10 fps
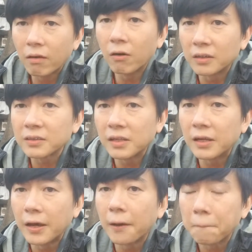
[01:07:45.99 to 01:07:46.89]
Honestly,
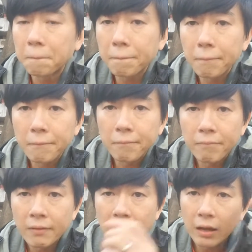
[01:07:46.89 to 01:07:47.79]
yeah.
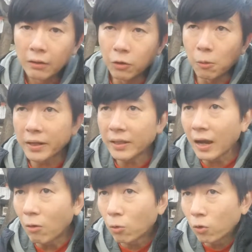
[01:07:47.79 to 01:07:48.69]
No matter
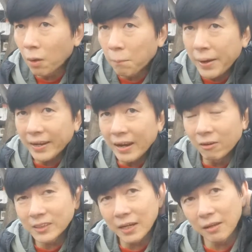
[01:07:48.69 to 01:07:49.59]
how good or bad the
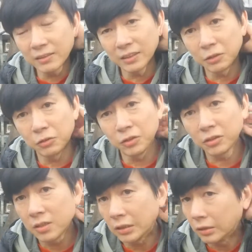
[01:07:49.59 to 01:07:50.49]
outside
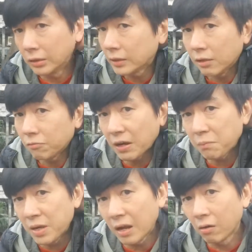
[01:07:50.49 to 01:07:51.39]
situation is, it doesn't affect
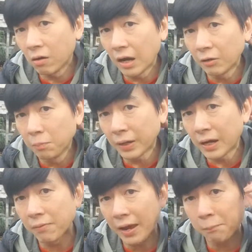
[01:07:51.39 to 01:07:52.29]
me at all. I don't
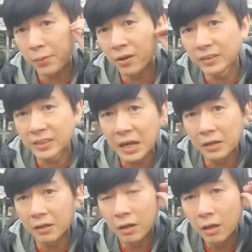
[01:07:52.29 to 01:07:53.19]
become happier or
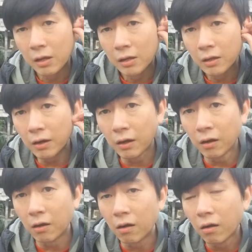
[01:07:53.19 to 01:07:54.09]
sadder
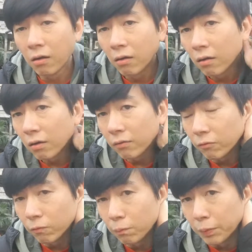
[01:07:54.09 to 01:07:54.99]
or
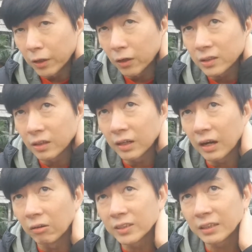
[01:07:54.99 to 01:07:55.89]
because of
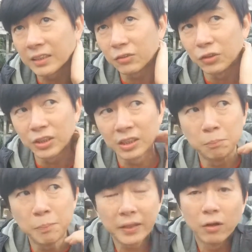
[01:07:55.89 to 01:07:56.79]
the outside
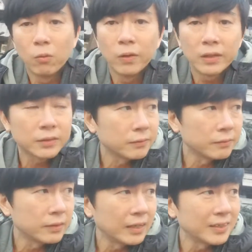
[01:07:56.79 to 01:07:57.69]
situation is better or worse.
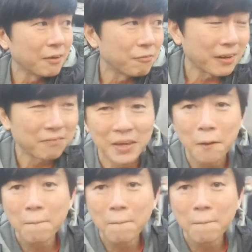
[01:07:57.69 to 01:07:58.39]
It doesn't affect me.